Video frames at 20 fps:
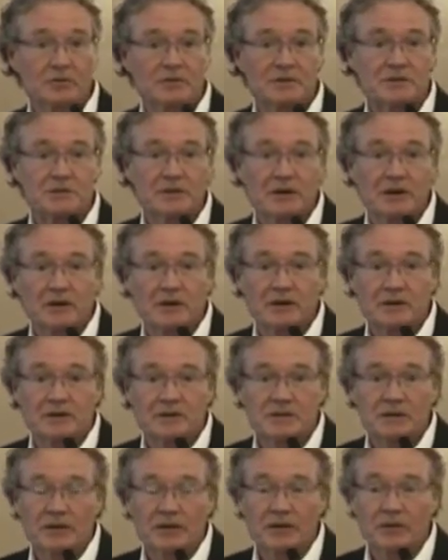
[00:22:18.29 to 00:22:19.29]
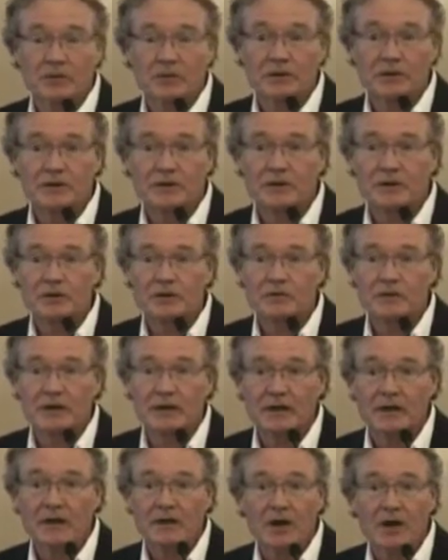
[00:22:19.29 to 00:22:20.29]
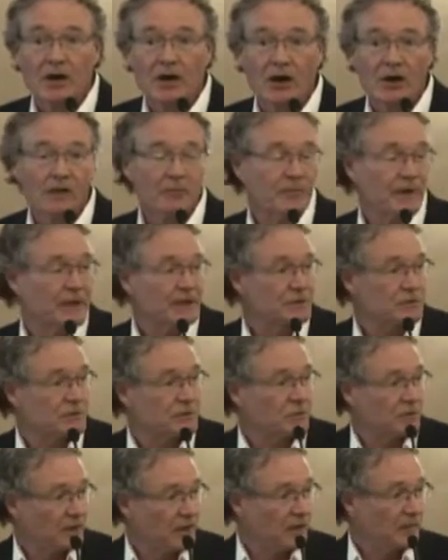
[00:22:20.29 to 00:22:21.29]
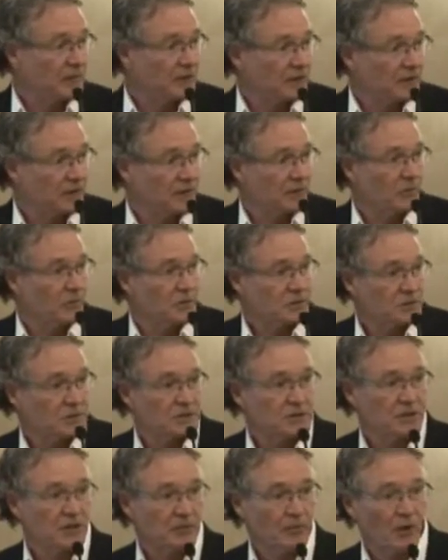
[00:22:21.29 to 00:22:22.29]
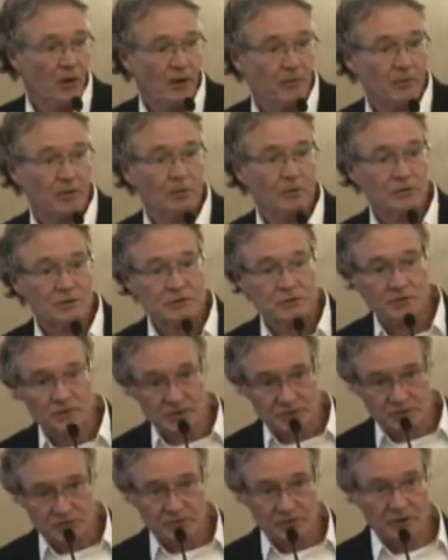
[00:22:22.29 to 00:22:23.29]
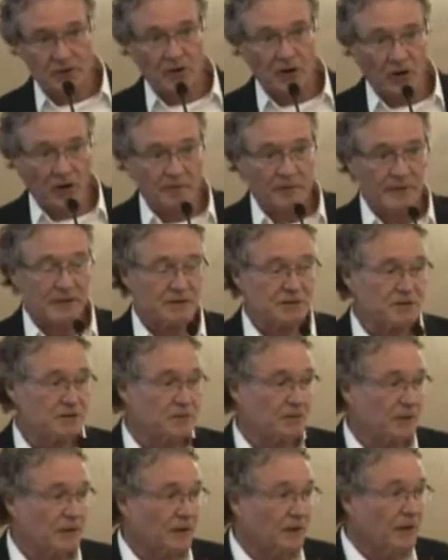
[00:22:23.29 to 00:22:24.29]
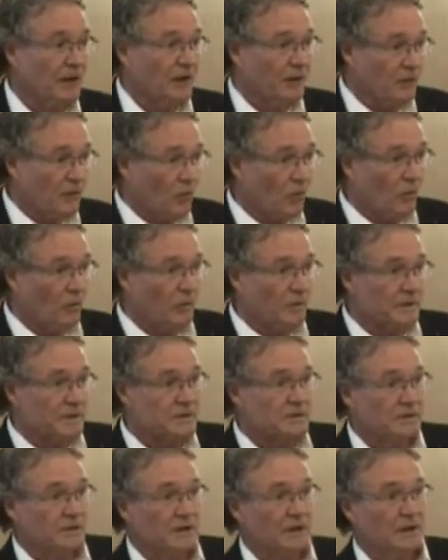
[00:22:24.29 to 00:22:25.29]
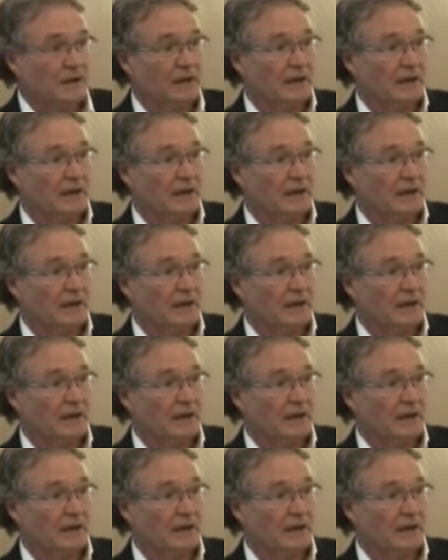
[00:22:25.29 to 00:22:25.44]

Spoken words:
We started, we knew that our patients were coming to the emergency department, which this is our patients being the homeless